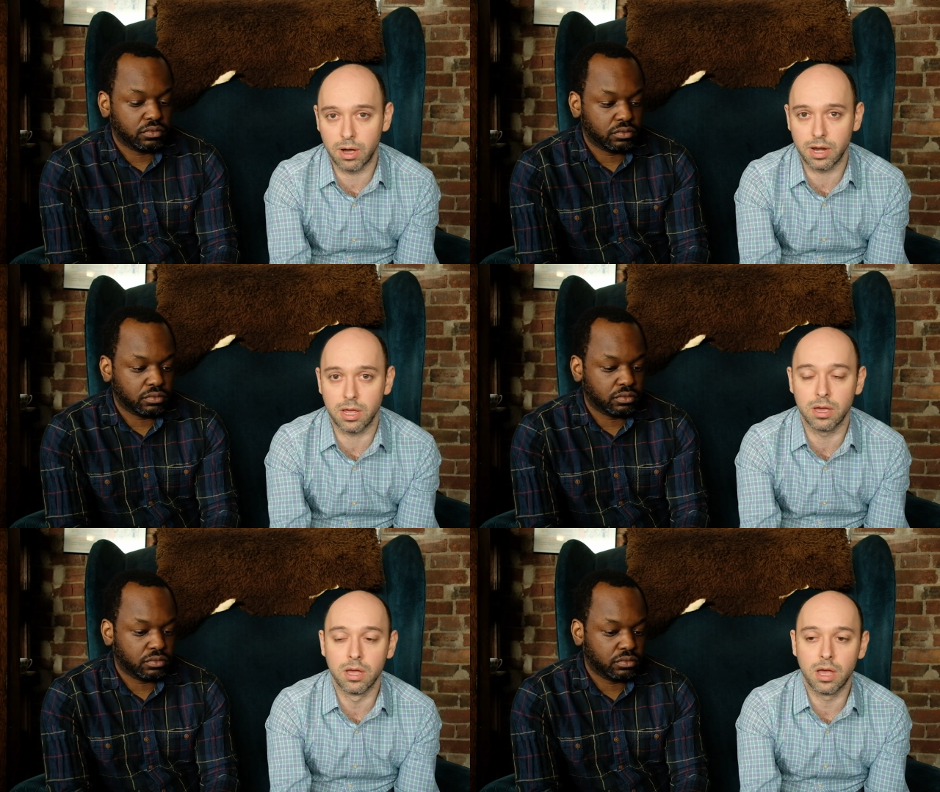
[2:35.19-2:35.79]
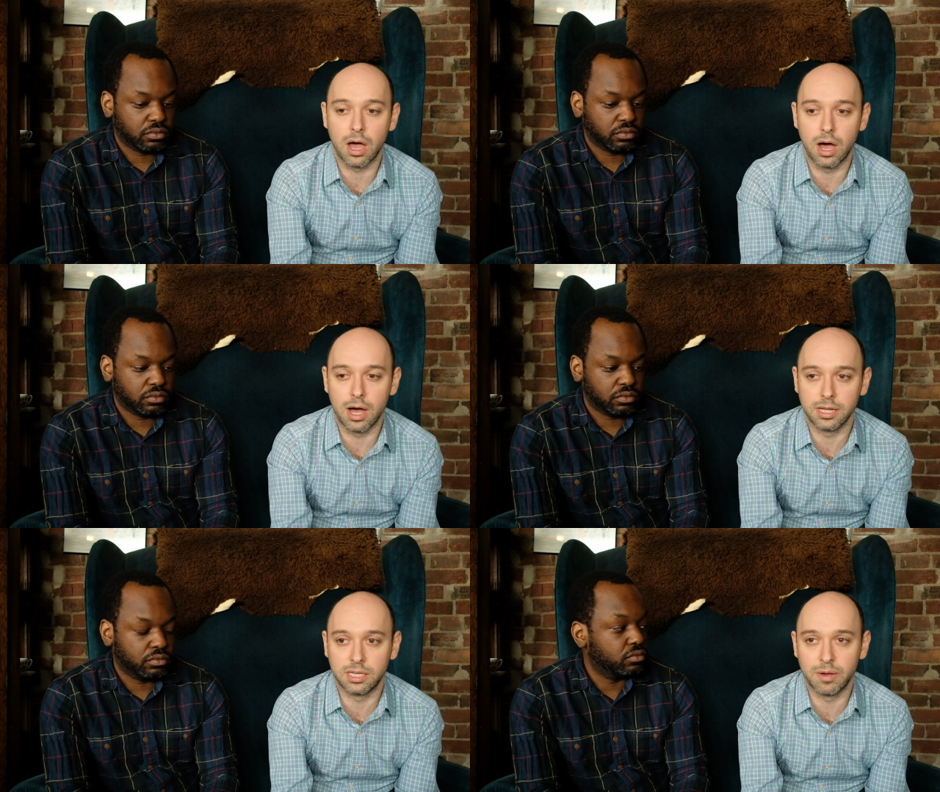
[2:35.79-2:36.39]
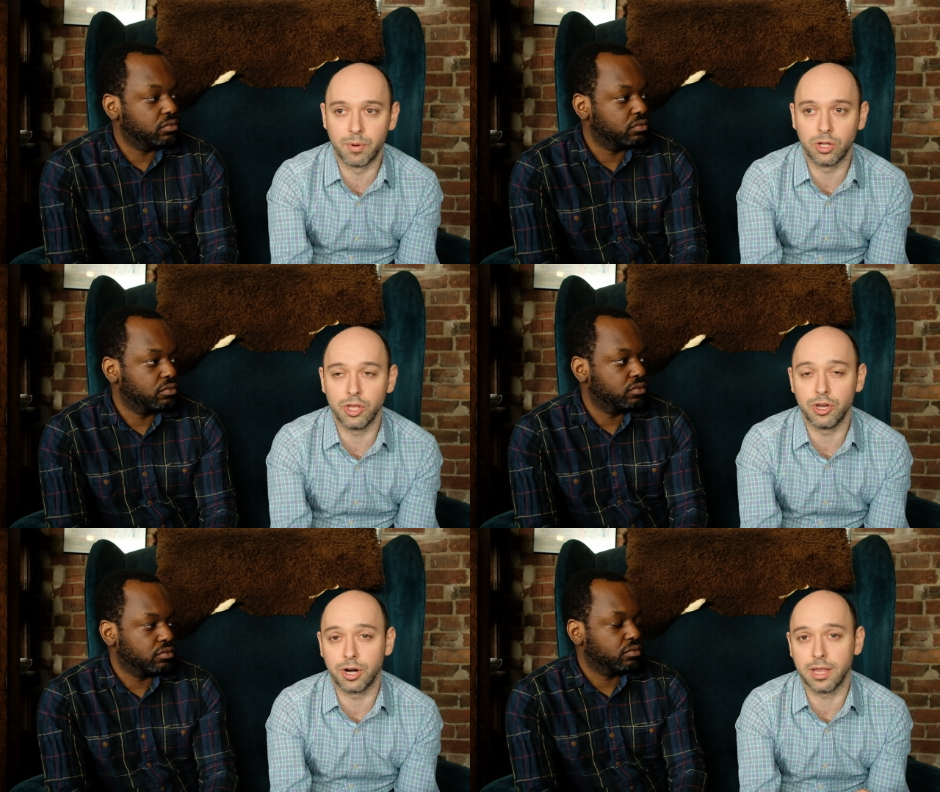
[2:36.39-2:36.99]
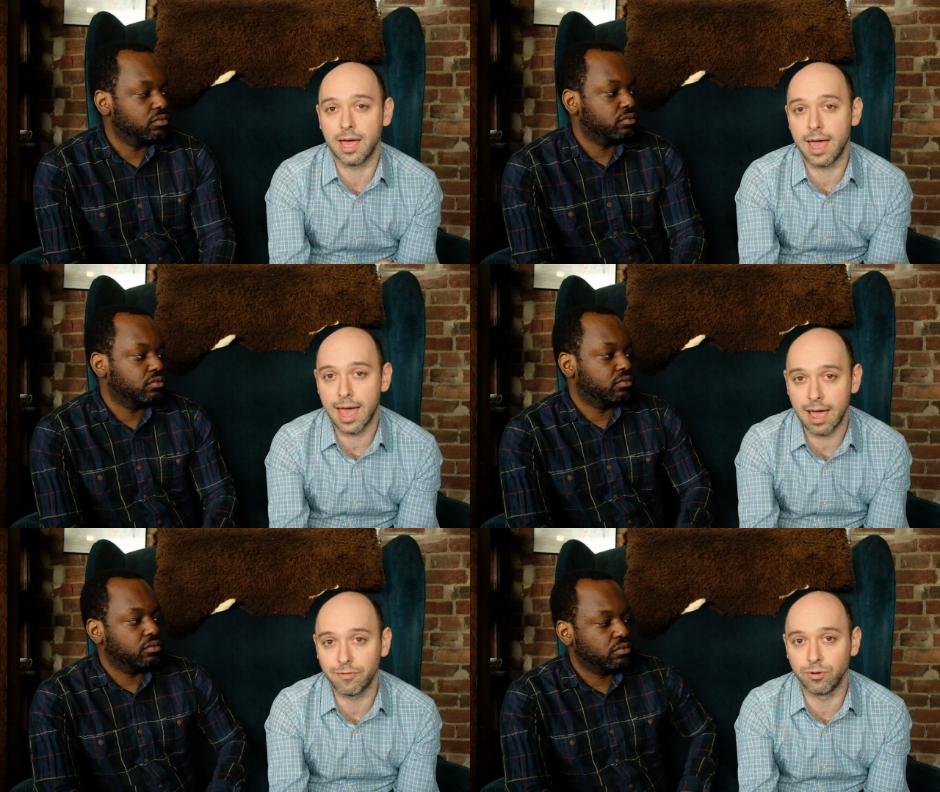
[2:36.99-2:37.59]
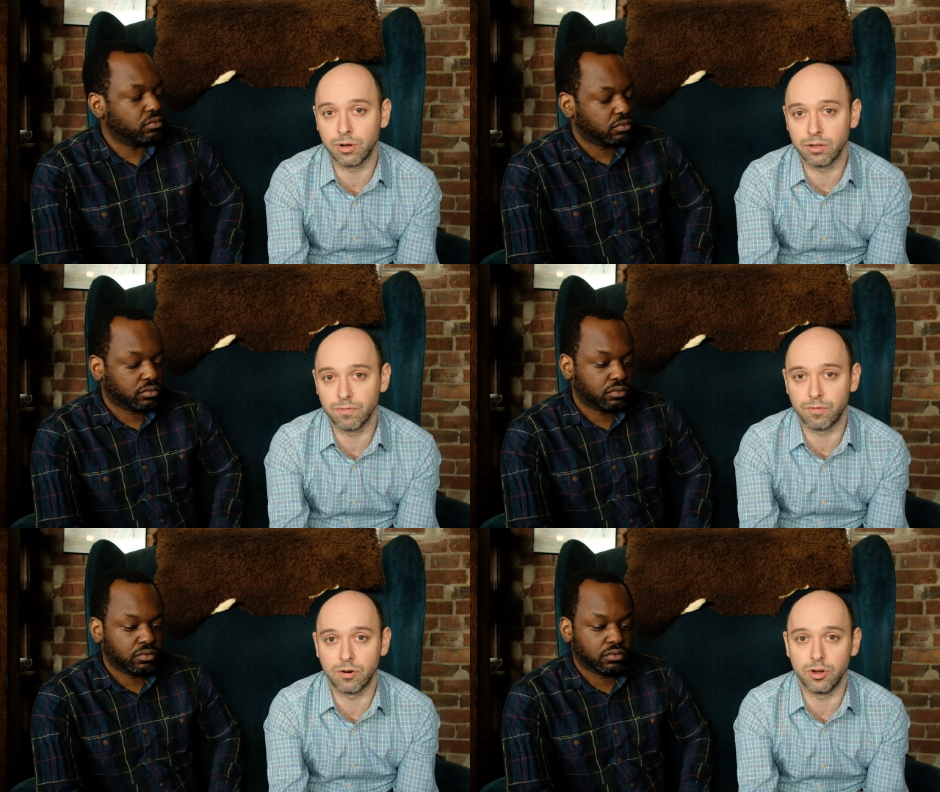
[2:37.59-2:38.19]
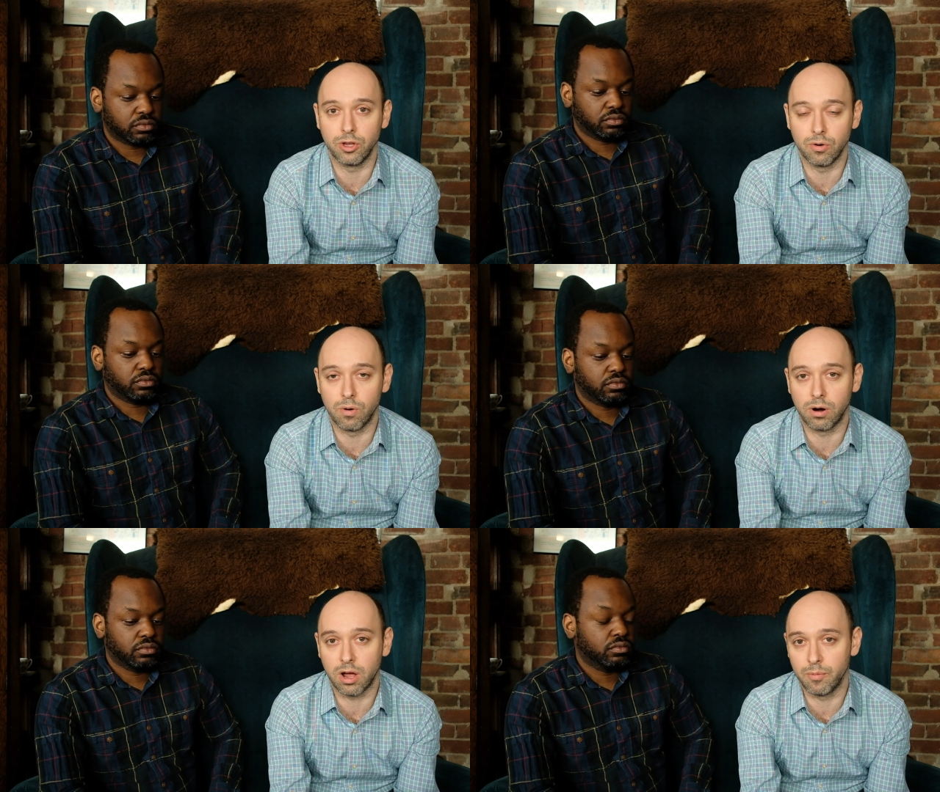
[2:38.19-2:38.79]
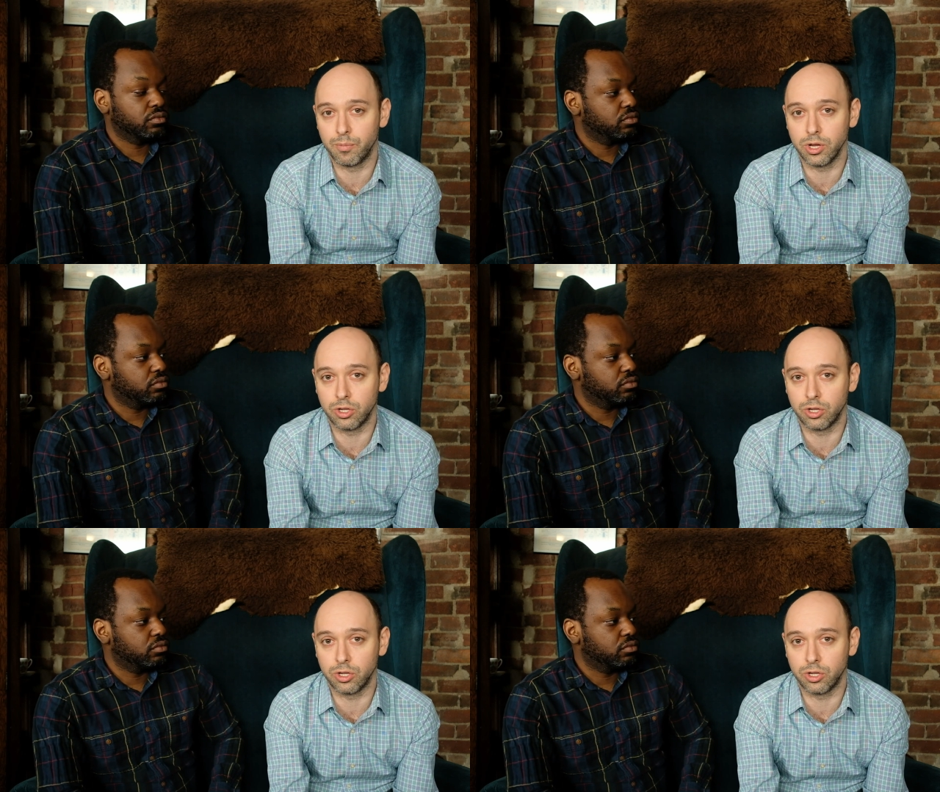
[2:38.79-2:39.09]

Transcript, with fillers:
Speaker 1: money, uh, typically you're going to have to convert your company